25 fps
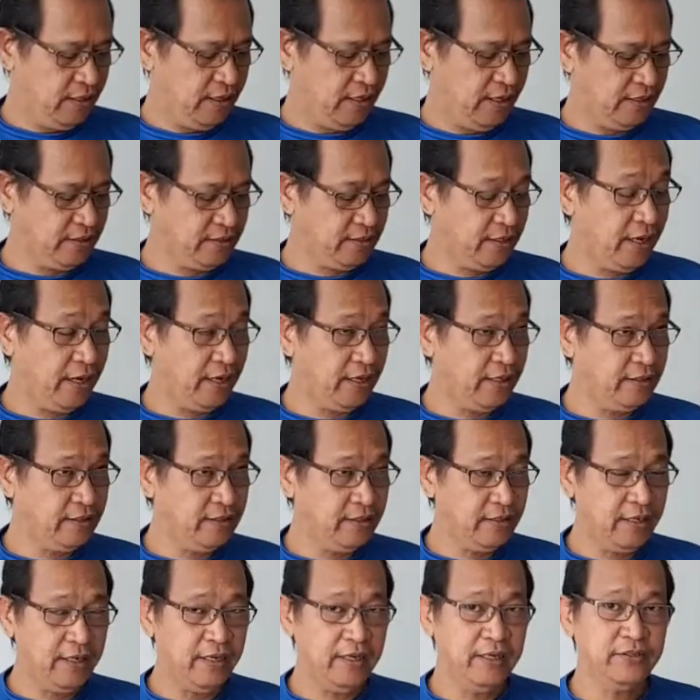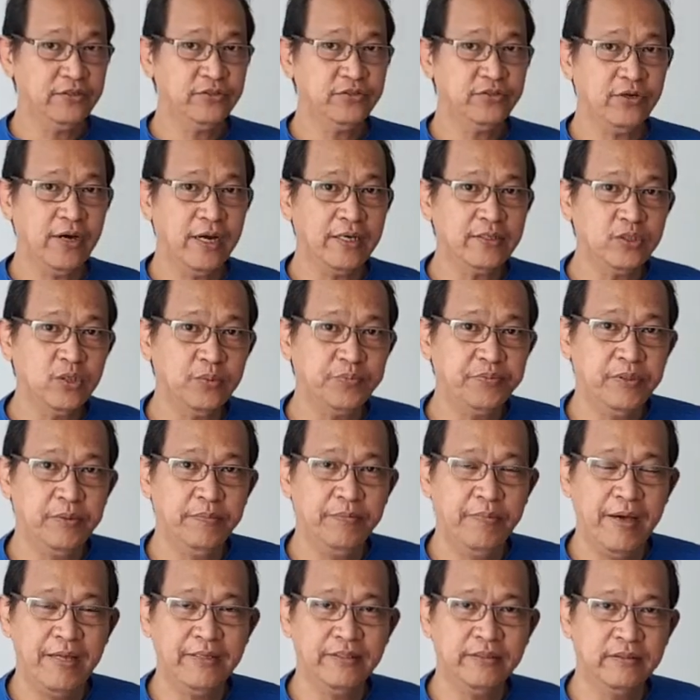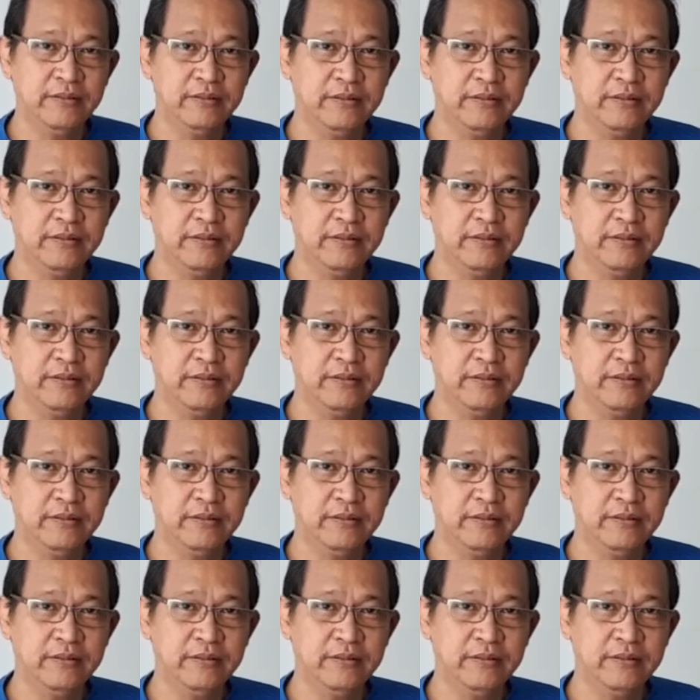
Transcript: I can try to prevent